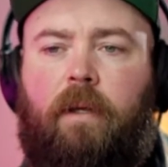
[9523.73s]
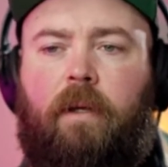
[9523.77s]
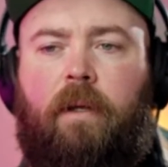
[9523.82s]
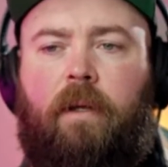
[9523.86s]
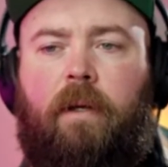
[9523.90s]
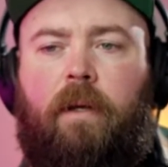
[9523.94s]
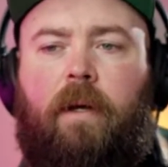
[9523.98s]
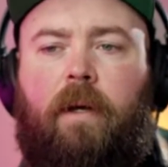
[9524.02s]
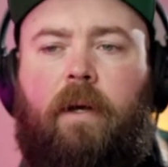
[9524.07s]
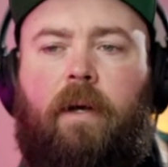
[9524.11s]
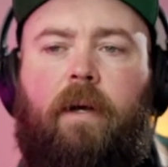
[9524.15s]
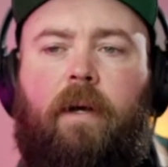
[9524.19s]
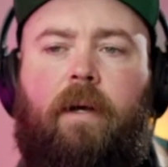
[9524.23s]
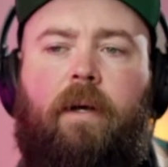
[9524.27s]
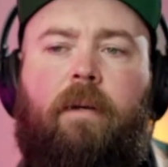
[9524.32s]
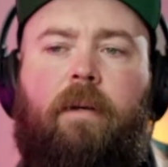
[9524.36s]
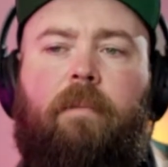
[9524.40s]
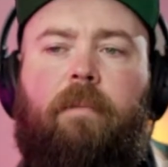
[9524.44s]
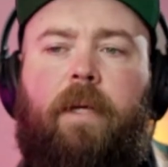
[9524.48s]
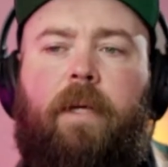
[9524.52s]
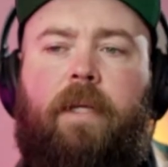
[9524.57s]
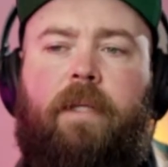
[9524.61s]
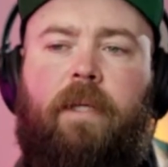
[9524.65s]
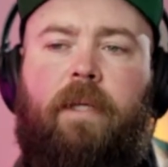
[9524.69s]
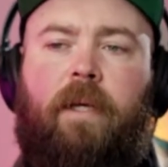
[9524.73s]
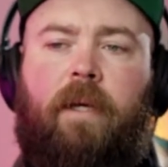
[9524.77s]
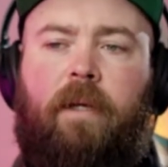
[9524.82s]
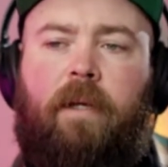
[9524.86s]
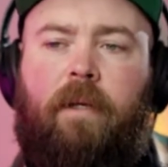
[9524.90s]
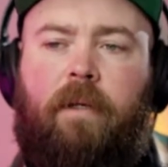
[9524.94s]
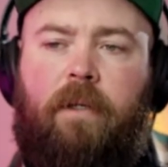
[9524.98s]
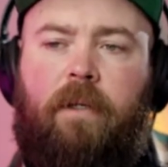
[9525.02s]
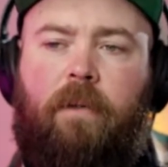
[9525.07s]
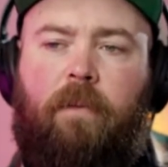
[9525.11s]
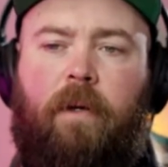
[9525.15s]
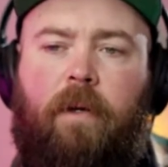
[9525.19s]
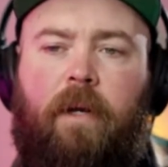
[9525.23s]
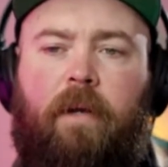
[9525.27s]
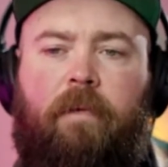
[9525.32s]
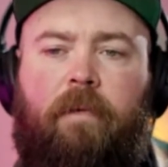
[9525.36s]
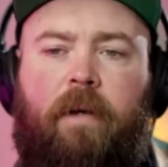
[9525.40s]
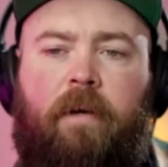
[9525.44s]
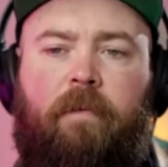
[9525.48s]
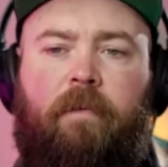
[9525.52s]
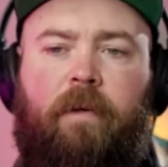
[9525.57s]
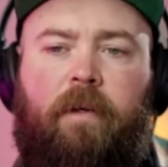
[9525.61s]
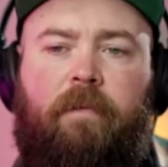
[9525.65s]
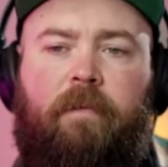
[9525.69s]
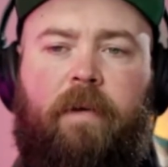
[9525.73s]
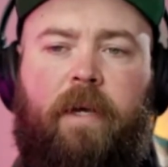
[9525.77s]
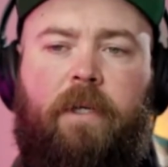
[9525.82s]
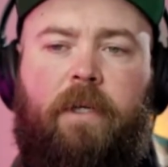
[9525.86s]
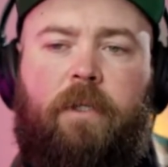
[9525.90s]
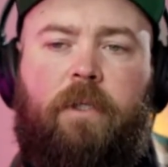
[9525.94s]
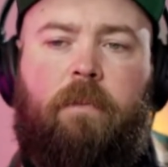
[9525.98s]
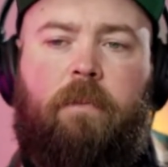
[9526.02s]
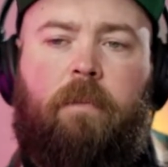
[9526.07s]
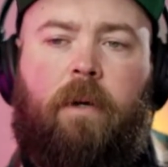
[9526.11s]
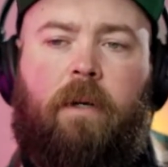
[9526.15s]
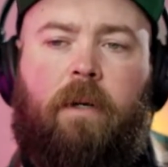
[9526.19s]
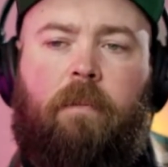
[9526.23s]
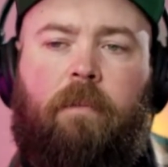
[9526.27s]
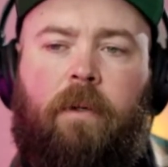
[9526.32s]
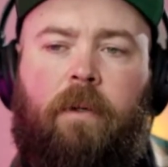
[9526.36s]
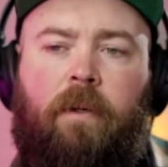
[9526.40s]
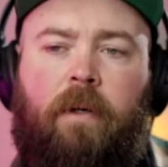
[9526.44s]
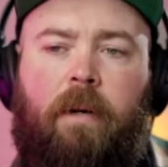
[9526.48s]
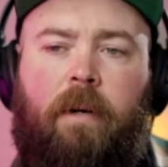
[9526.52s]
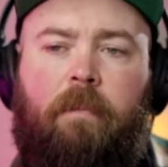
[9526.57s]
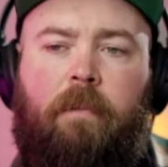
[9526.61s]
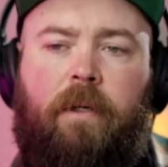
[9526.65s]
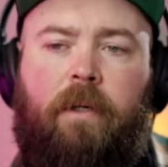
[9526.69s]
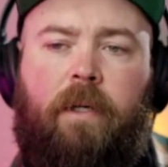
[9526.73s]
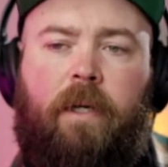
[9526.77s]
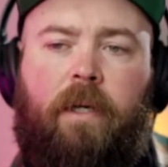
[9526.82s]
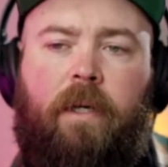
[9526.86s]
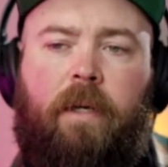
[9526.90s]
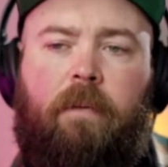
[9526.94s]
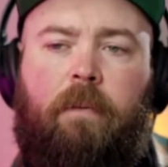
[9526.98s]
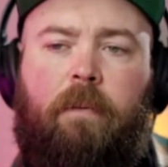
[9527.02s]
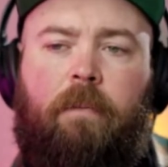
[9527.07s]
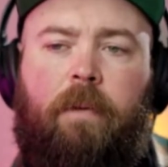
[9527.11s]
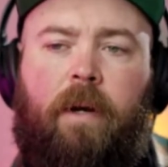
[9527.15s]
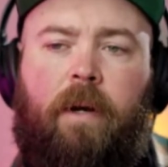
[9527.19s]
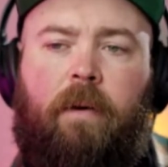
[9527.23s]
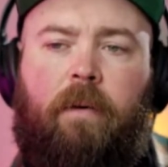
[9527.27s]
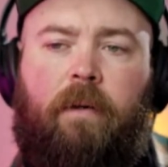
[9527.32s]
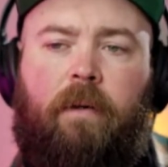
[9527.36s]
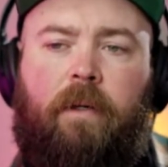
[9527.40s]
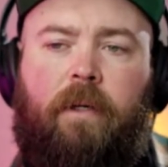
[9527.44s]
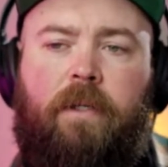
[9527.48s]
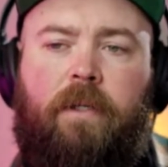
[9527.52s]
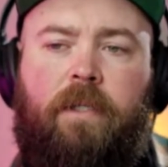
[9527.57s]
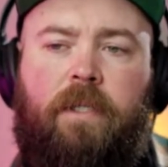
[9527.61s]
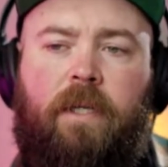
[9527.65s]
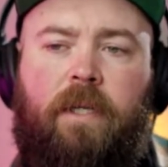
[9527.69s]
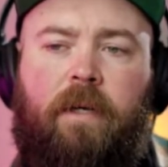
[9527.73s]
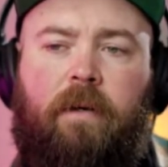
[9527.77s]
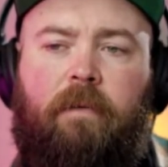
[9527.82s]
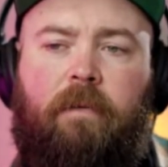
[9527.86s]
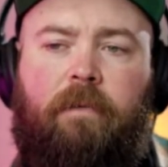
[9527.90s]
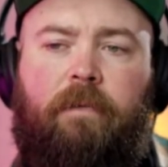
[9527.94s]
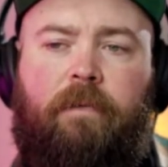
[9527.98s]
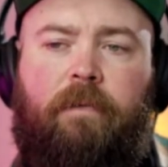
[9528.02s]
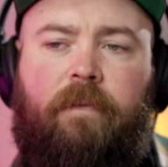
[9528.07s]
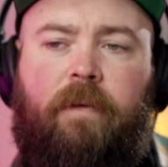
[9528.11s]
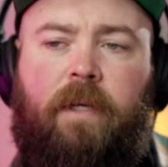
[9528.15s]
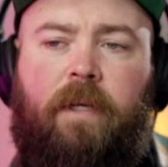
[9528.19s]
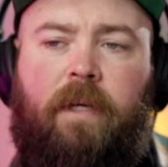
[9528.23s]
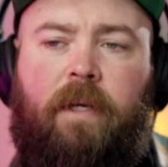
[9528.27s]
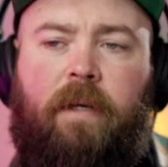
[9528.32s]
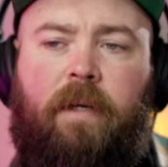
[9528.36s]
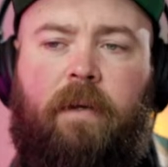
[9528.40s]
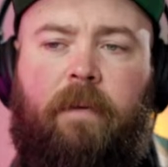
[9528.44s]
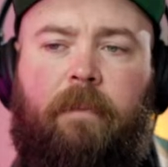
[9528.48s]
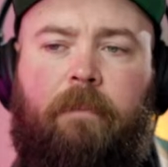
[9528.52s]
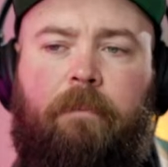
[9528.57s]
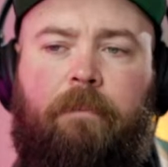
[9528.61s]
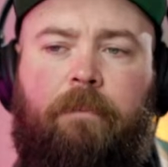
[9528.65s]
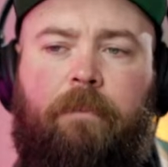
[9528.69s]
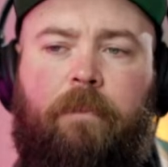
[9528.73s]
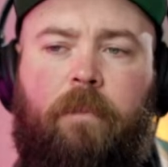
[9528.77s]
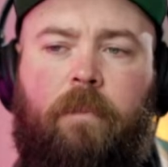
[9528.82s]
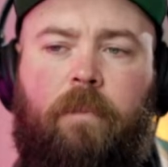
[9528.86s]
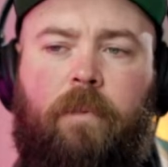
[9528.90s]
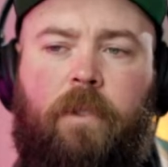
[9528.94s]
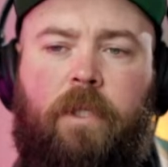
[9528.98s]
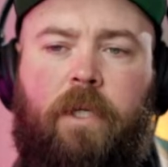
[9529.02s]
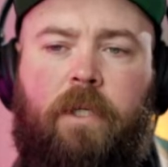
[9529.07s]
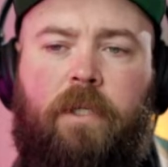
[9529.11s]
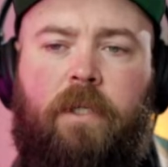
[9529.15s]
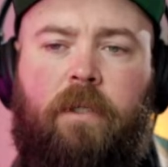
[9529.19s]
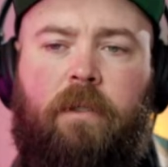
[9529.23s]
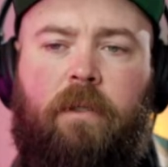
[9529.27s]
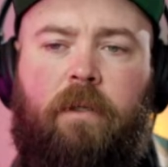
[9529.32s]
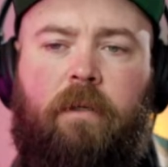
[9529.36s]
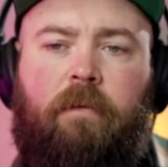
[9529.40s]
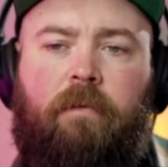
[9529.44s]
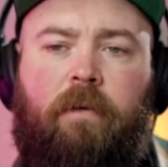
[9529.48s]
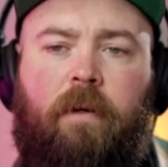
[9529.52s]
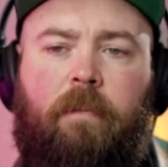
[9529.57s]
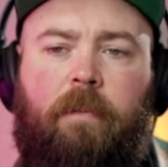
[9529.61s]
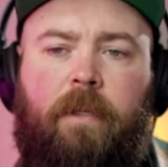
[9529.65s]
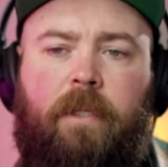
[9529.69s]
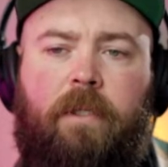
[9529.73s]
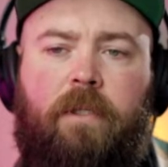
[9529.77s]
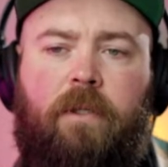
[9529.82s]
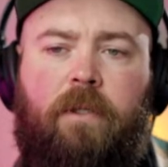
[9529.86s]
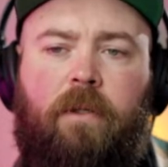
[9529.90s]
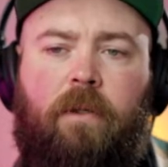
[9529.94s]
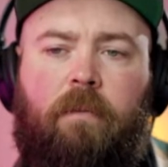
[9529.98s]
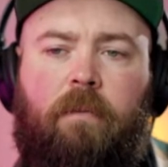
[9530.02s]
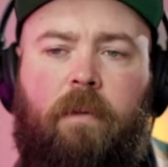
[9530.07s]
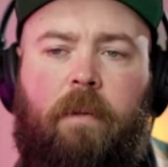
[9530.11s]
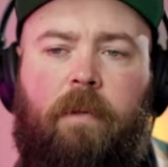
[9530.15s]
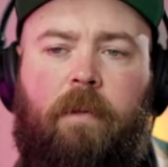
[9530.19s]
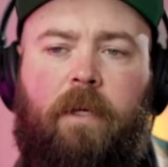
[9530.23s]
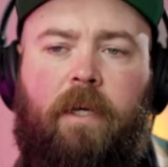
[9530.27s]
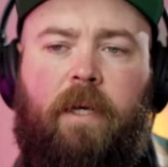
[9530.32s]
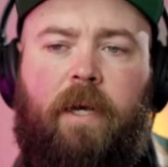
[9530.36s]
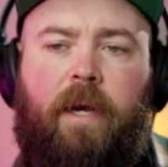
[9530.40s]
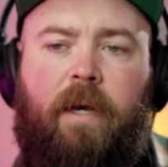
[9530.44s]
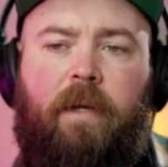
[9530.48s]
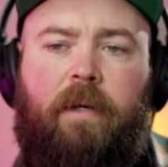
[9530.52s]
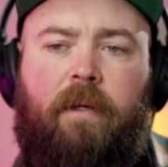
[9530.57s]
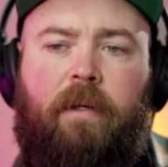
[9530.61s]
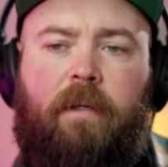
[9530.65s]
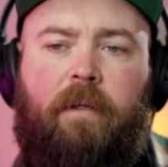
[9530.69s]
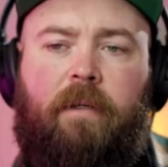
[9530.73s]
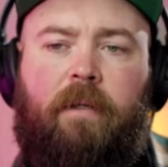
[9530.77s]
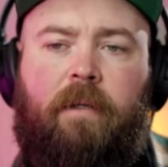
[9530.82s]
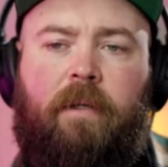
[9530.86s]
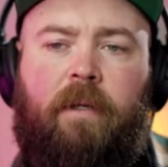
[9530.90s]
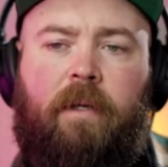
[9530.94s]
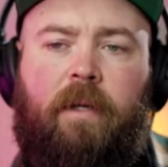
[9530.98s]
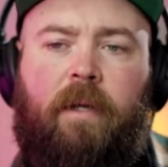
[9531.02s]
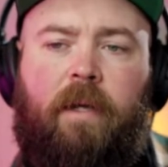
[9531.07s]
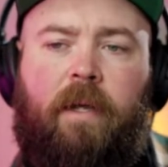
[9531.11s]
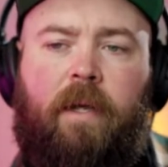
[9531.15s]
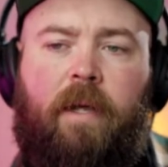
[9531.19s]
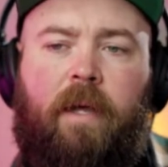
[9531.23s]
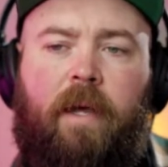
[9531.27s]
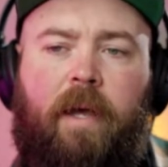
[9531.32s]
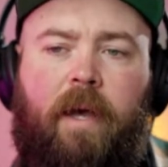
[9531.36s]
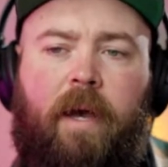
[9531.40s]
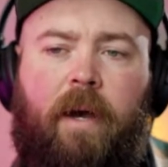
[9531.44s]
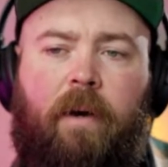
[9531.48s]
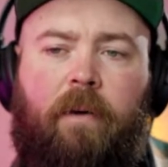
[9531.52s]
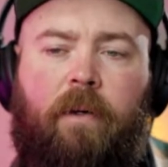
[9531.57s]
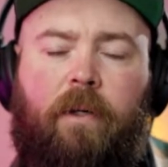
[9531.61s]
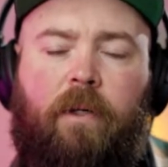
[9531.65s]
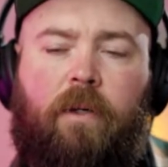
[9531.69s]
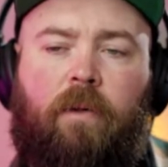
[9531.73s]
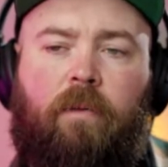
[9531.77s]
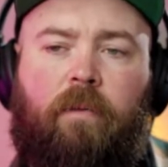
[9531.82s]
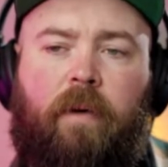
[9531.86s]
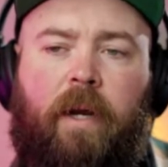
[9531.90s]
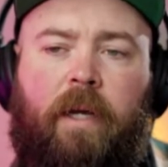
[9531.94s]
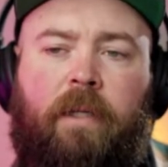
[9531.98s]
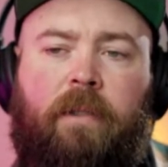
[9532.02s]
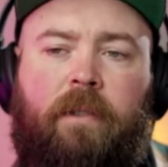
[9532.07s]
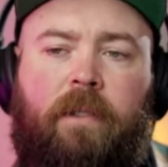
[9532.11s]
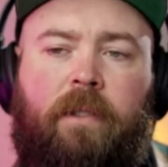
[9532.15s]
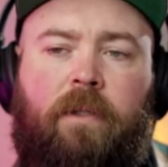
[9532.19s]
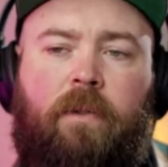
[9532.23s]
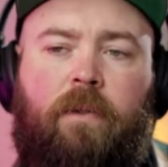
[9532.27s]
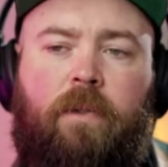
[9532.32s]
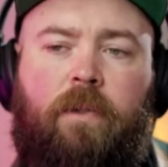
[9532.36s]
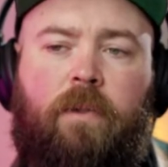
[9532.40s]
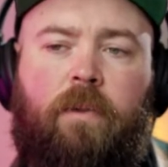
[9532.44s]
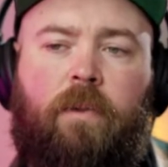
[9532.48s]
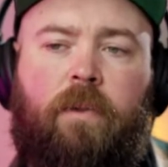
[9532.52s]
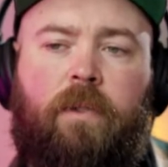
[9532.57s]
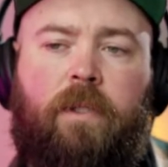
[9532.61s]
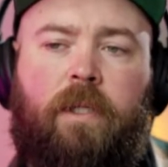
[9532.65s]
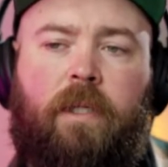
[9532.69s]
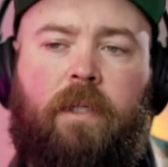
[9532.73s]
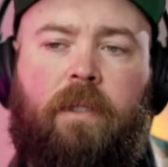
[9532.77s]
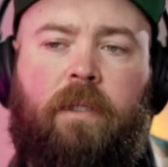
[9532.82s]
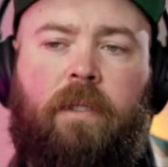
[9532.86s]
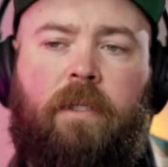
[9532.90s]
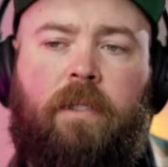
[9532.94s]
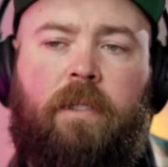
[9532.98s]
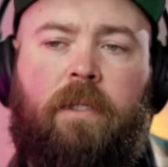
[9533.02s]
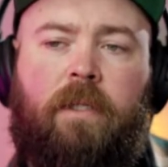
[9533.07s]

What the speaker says: At the end, you want to have every advantage as a modern programmer. You keep the power yourself, judge and learn from it. So maybe a guide on how to correctly use tools like this.